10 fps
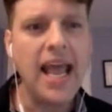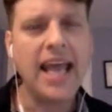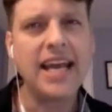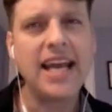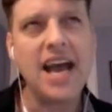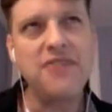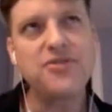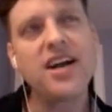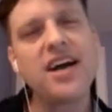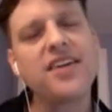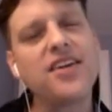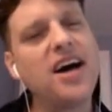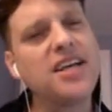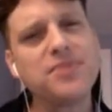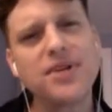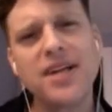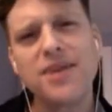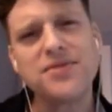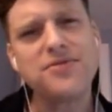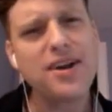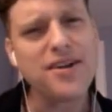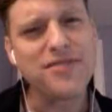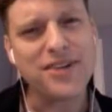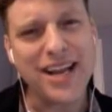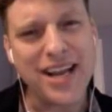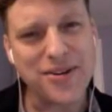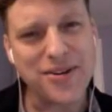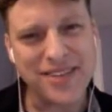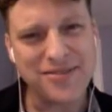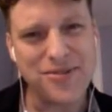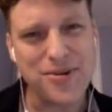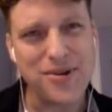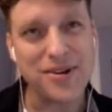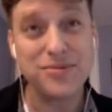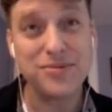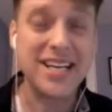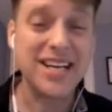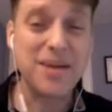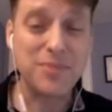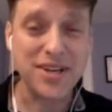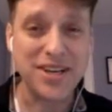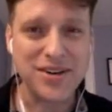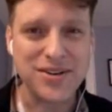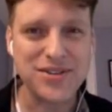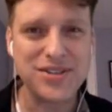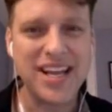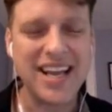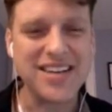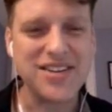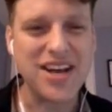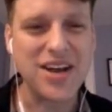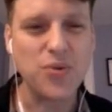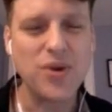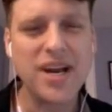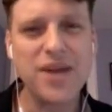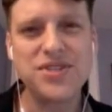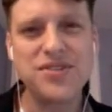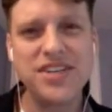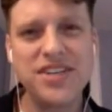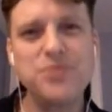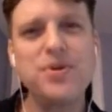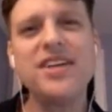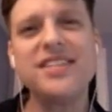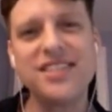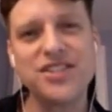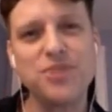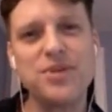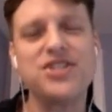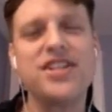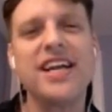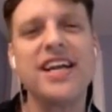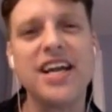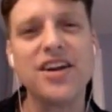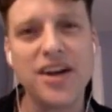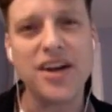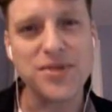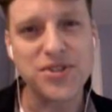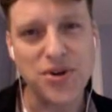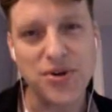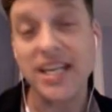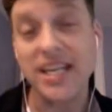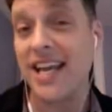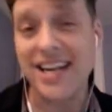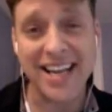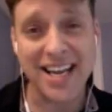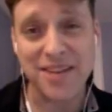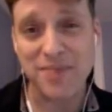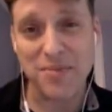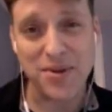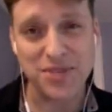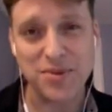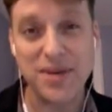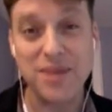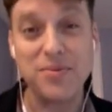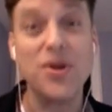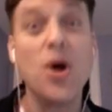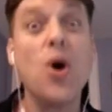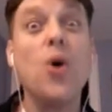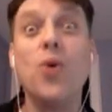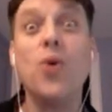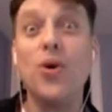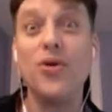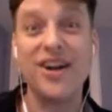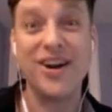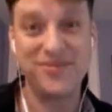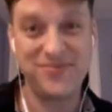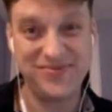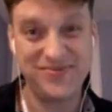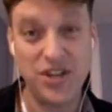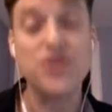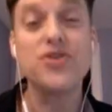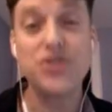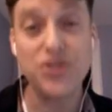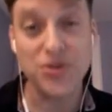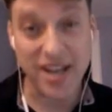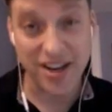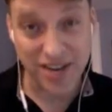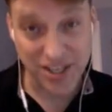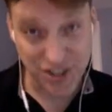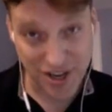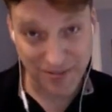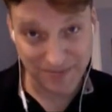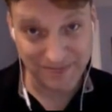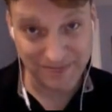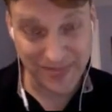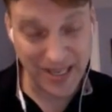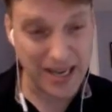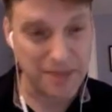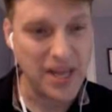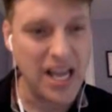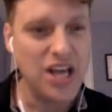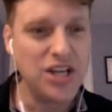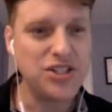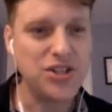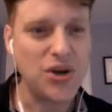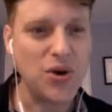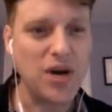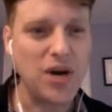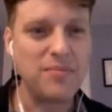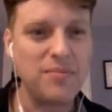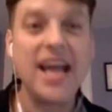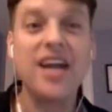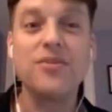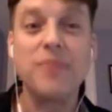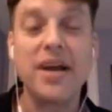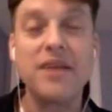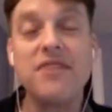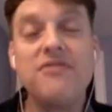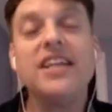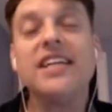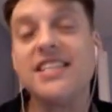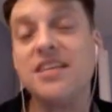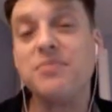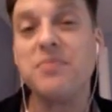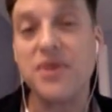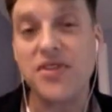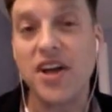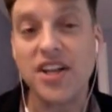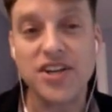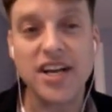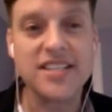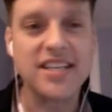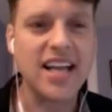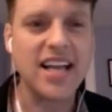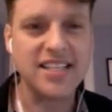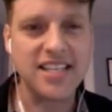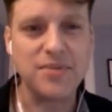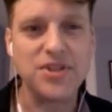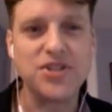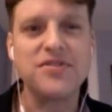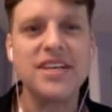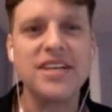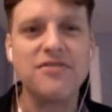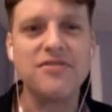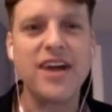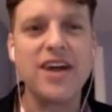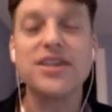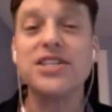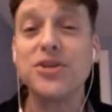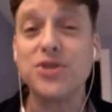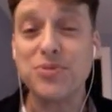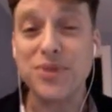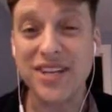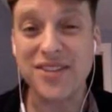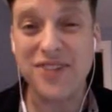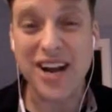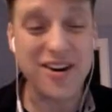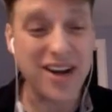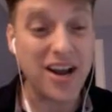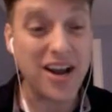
And after I got out of the hospital, I was very, very angry for really a couple of years. And uh, when I was experiencing so much of that anger, I was told again and again by multiple people, Whoa there, you're too angry, John. Okay, so uh, my anger, my, my feelings had been pathologized, and I like this image of the uh, fire extinguisher putting the fire out.